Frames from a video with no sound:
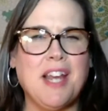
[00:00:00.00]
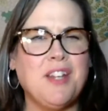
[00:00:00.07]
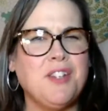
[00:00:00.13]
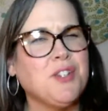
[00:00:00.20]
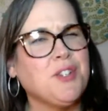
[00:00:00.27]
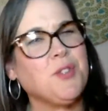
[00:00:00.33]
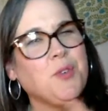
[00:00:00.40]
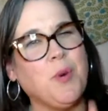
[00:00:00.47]
And
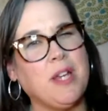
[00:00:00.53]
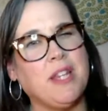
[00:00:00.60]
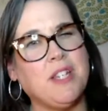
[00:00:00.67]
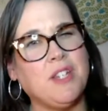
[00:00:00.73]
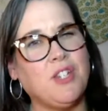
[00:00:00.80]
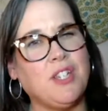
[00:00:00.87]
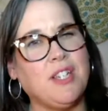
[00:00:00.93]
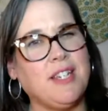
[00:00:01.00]
just the way
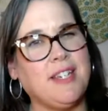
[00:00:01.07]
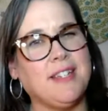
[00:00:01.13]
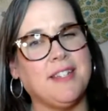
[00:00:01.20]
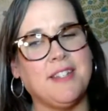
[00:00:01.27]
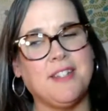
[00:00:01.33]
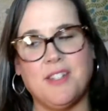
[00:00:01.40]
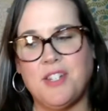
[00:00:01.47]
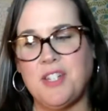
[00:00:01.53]
that she
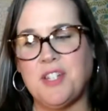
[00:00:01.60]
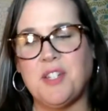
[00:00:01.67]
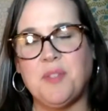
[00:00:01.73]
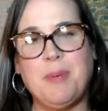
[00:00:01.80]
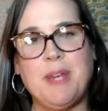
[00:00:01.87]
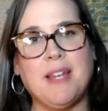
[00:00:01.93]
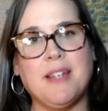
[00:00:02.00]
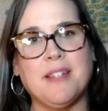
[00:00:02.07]

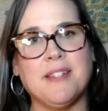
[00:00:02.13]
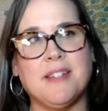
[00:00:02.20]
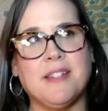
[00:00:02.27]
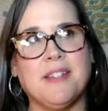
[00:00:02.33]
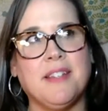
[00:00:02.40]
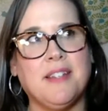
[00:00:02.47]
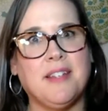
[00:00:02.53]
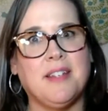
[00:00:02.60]

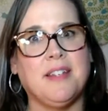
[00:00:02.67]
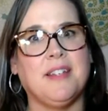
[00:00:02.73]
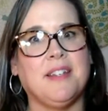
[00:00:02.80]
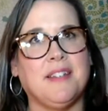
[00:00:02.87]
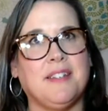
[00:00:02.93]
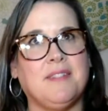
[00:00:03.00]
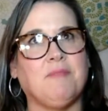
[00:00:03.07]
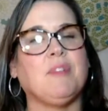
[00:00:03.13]
speaks
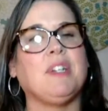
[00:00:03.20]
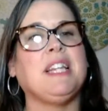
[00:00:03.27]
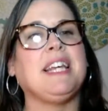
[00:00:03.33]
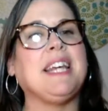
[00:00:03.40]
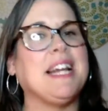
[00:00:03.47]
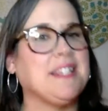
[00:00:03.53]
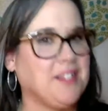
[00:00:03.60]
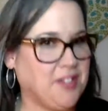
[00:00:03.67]
really
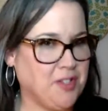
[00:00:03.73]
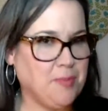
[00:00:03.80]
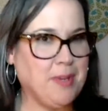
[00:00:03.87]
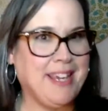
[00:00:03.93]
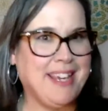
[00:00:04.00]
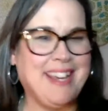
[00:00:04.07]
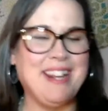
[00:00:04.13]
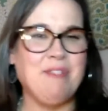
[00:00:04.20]
gets to
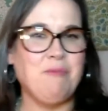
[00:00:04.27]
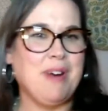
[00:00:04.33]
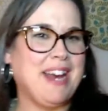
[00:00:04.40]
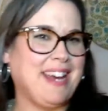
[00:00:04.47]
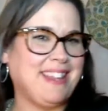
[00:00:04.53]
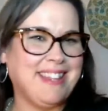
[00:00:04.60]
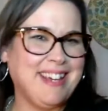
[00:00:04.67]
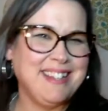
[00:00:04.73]
me in a way
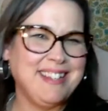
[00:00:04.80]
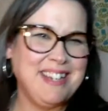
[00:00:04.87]
that,